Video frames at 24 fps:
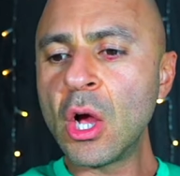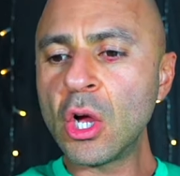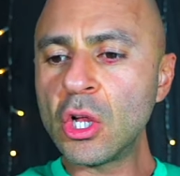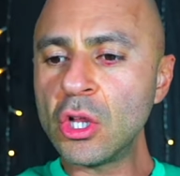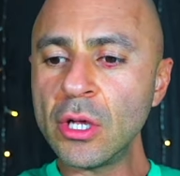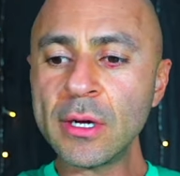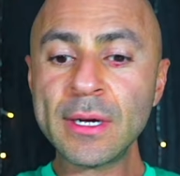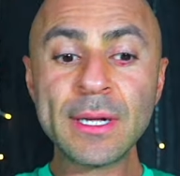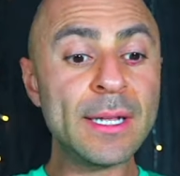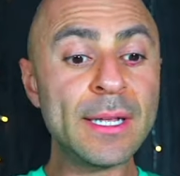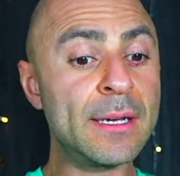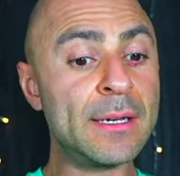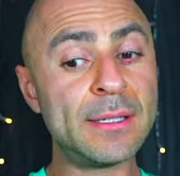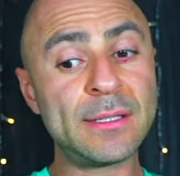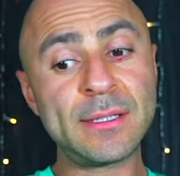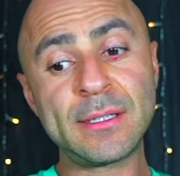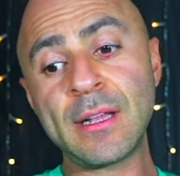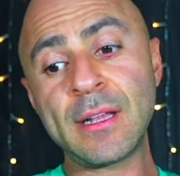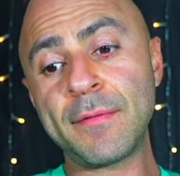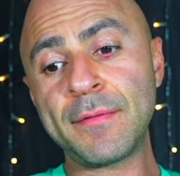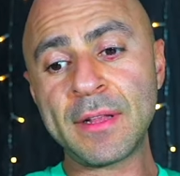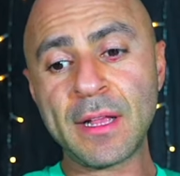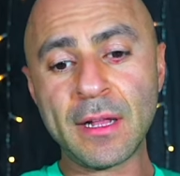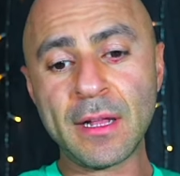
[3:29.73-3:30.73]
Look at the good
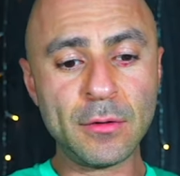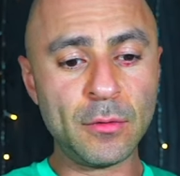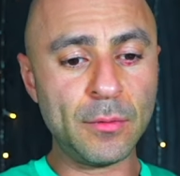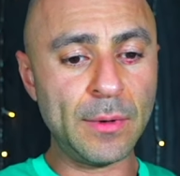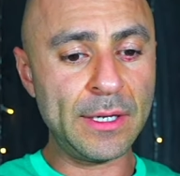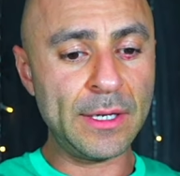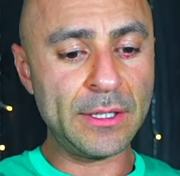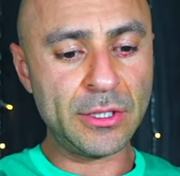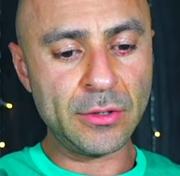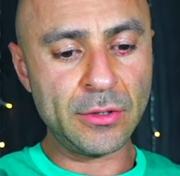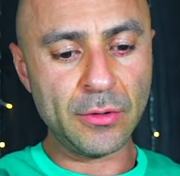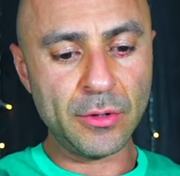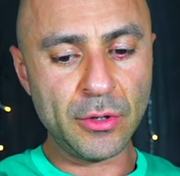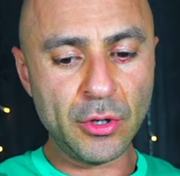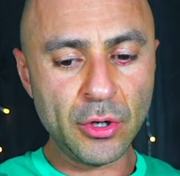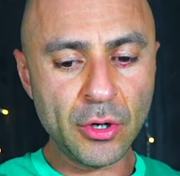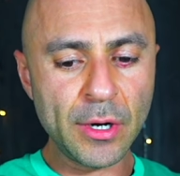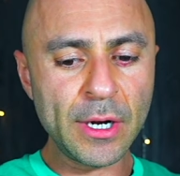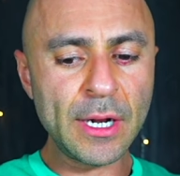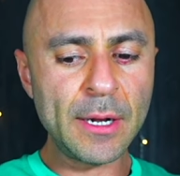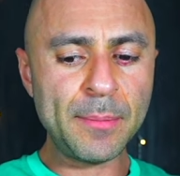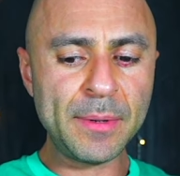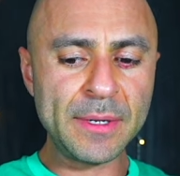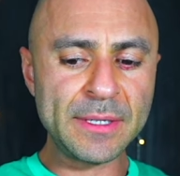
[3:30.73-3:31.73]
stuff that awaits you.
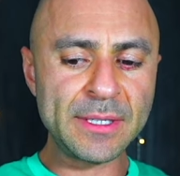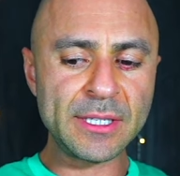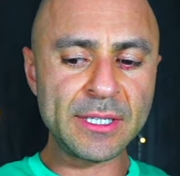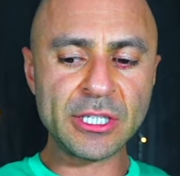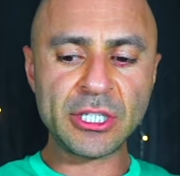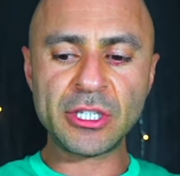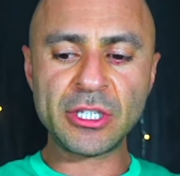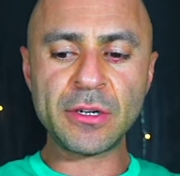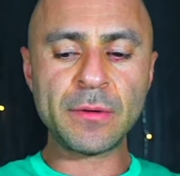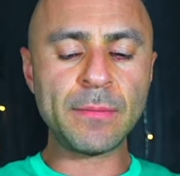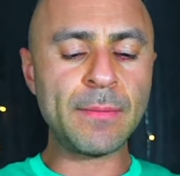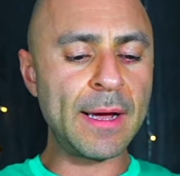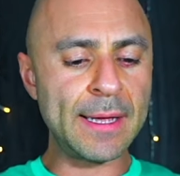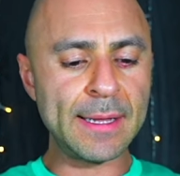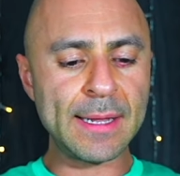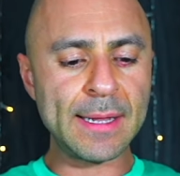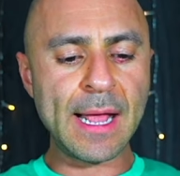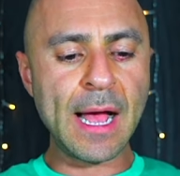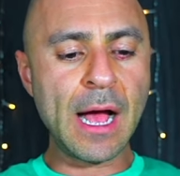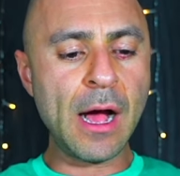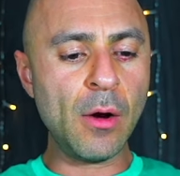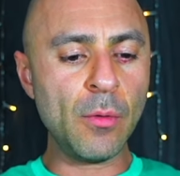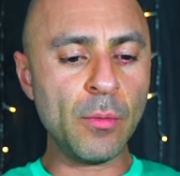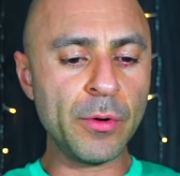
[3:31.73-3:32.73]
You're in a position right
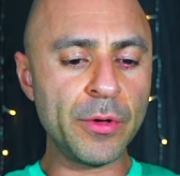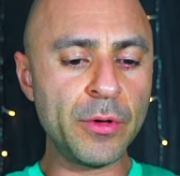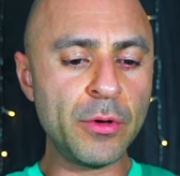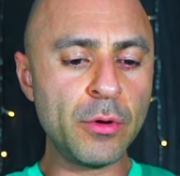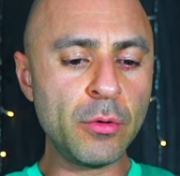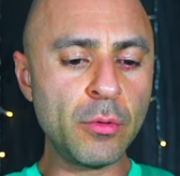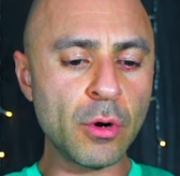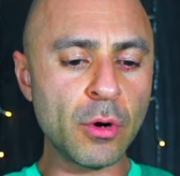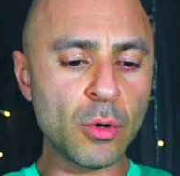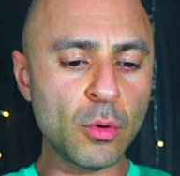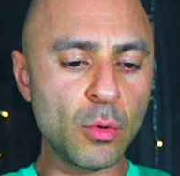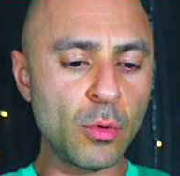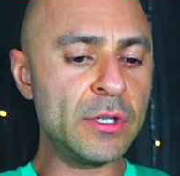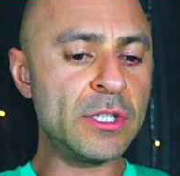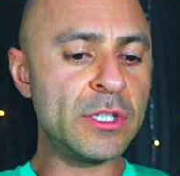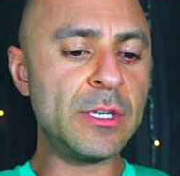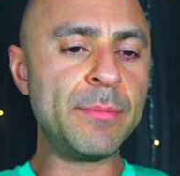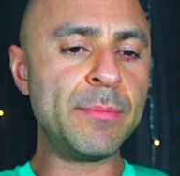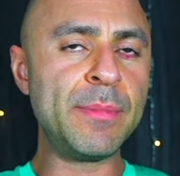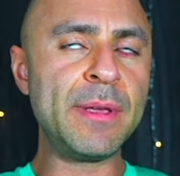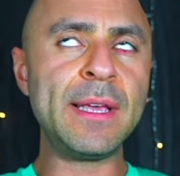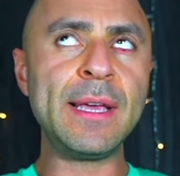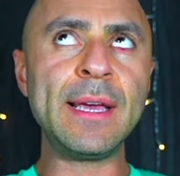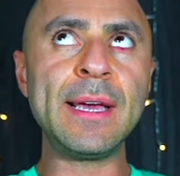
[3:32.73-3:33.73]
now where you are going to
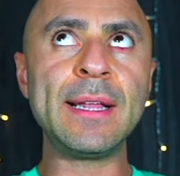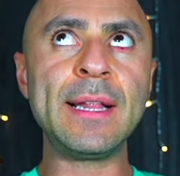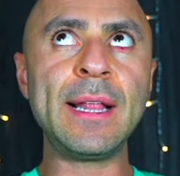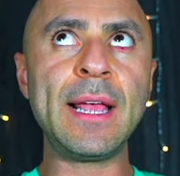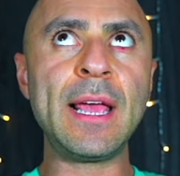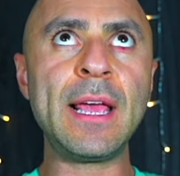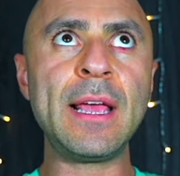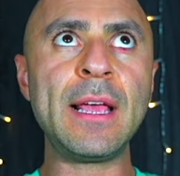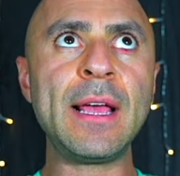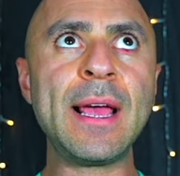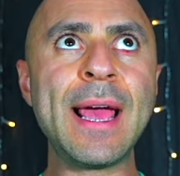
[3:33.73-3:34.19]
be in a